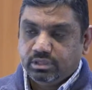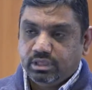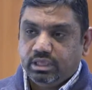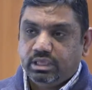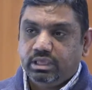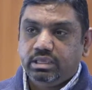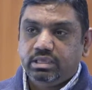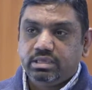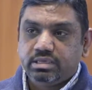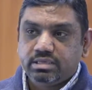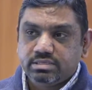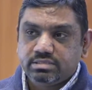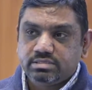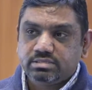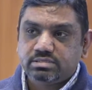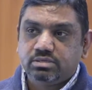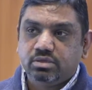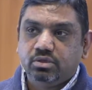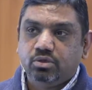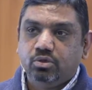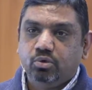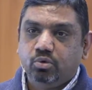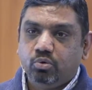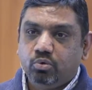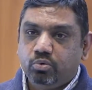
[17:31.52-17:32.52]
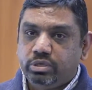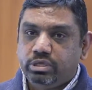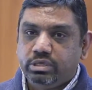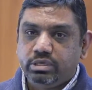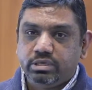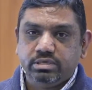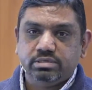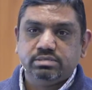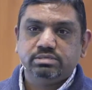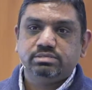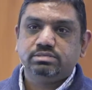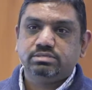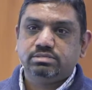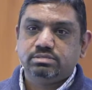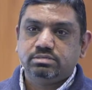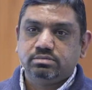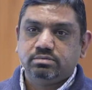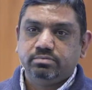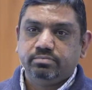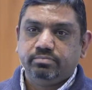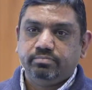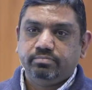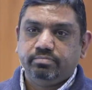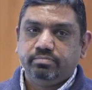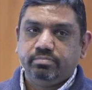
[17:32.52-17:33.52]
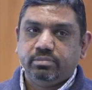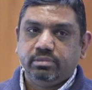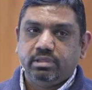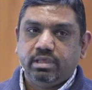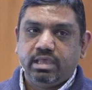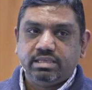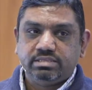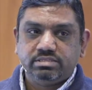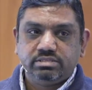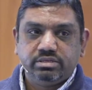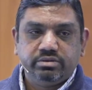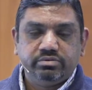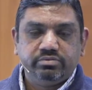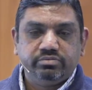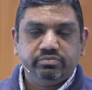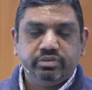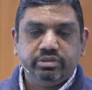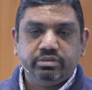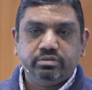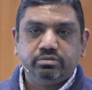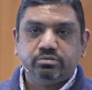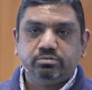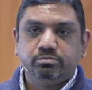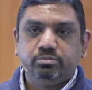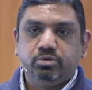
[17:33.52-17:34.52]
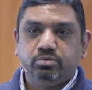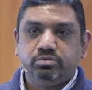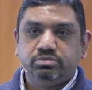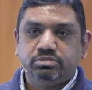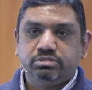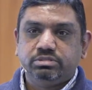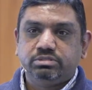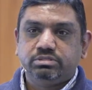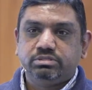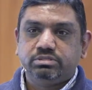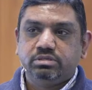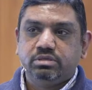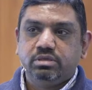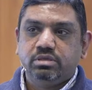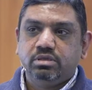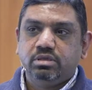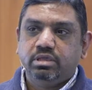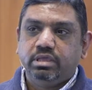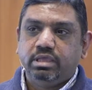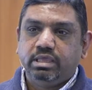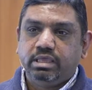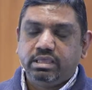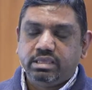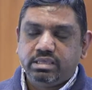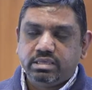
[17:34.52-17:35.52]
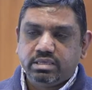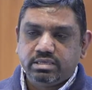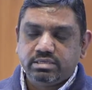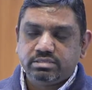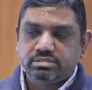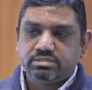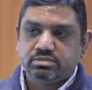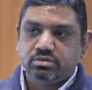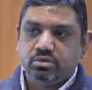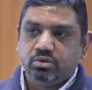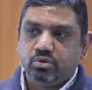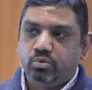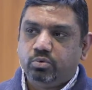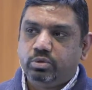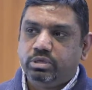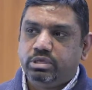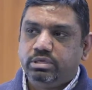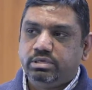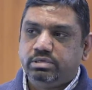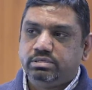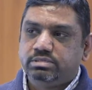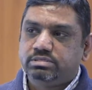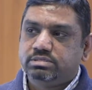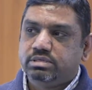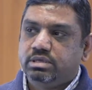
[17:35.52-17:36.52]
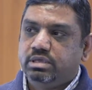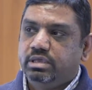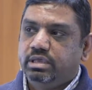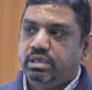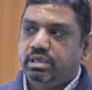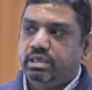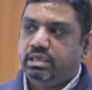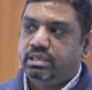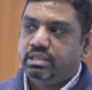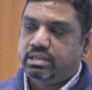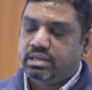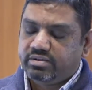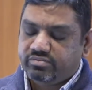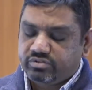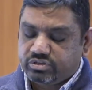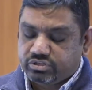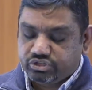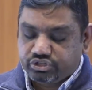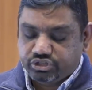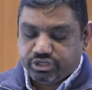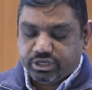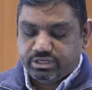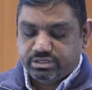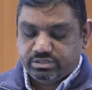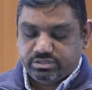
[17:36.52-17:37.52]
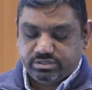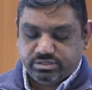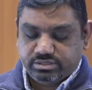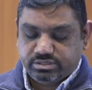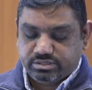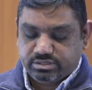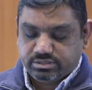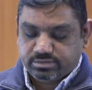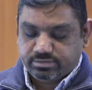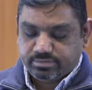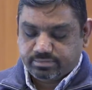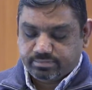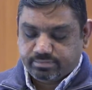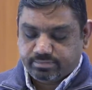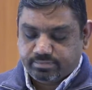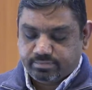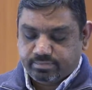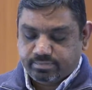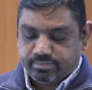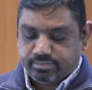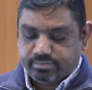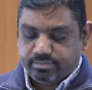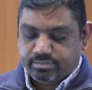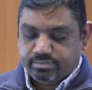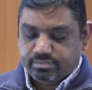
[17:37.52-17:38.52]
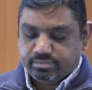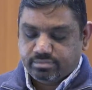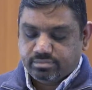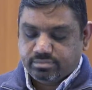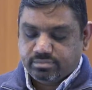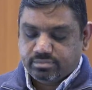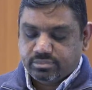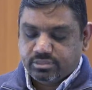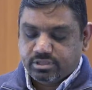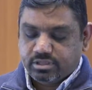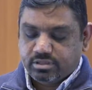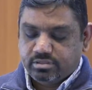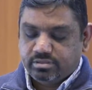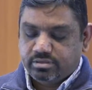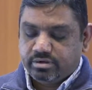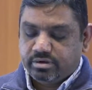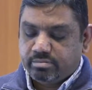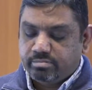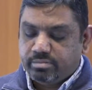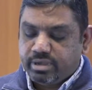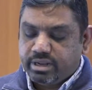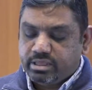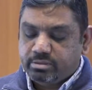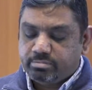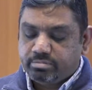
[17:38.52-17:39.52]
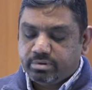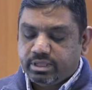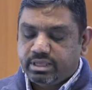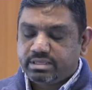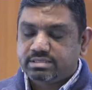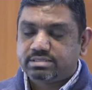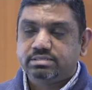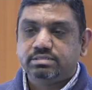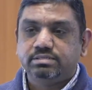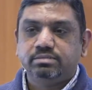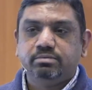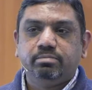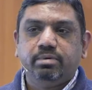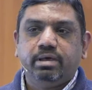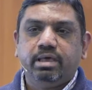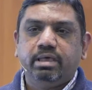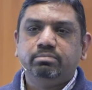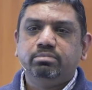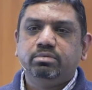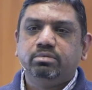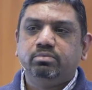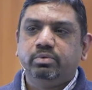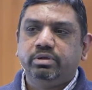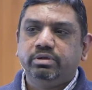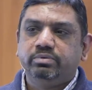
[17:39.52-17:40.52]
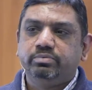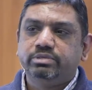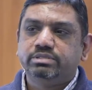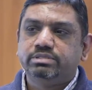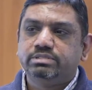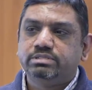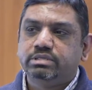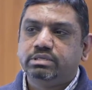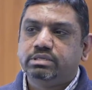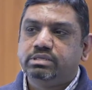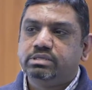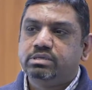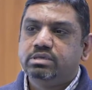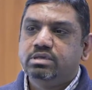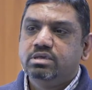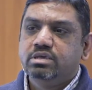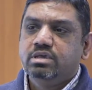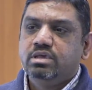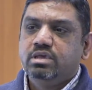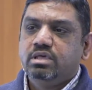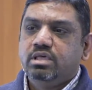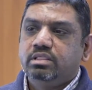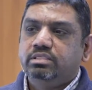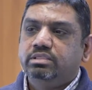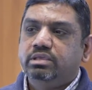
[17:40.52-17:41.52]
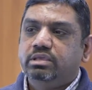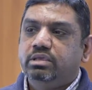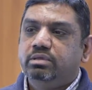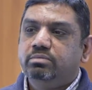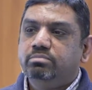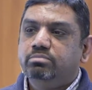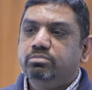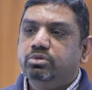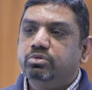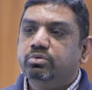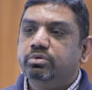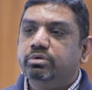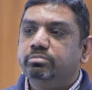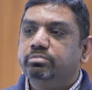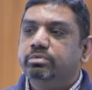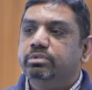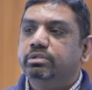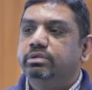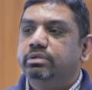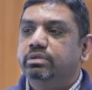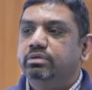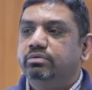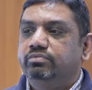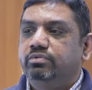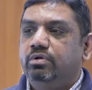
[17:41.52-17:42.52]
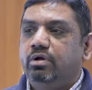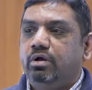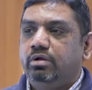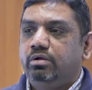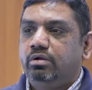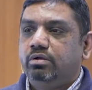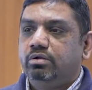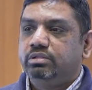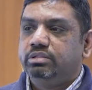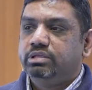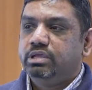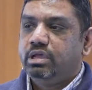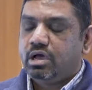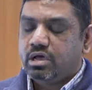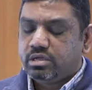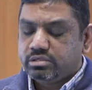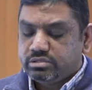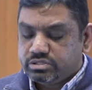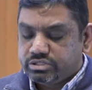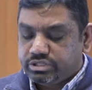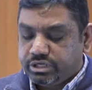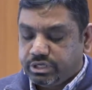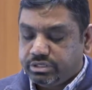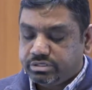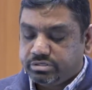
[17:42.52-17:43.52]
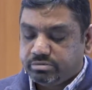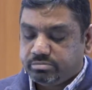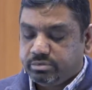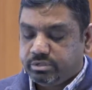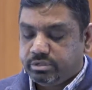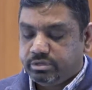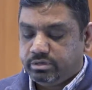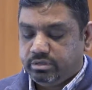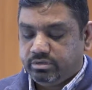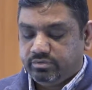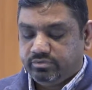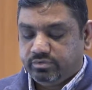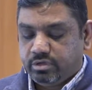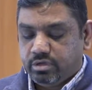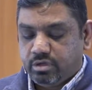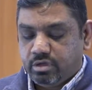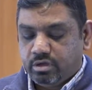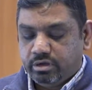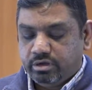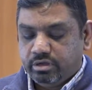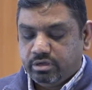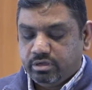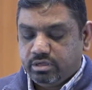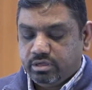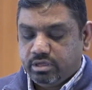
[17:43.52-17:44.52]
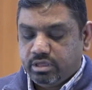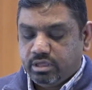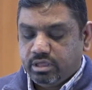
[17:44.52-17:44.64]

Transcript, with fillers: He is who he is. As he revealed to Moses, he is who he is. He never changes. There are many places in the Bible where we see the immutability of God or the unchangeability of God.